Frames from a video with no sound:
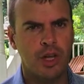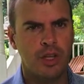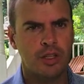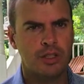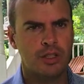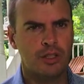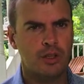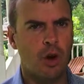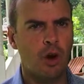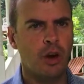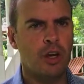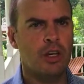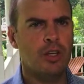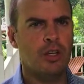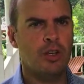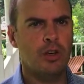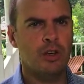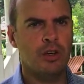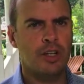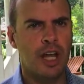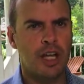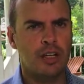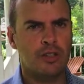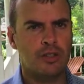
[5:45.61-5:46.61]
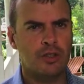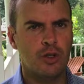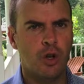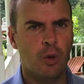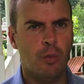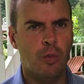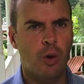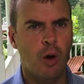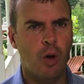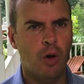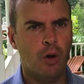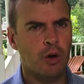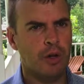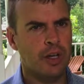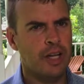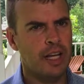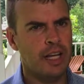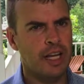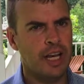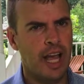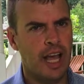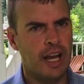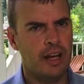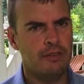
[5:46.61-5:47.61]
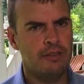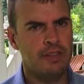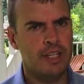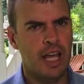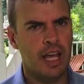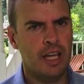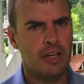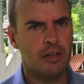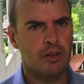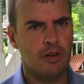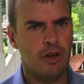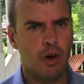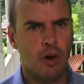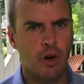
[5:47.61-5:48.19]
starting your debt snowball or getting out of debt,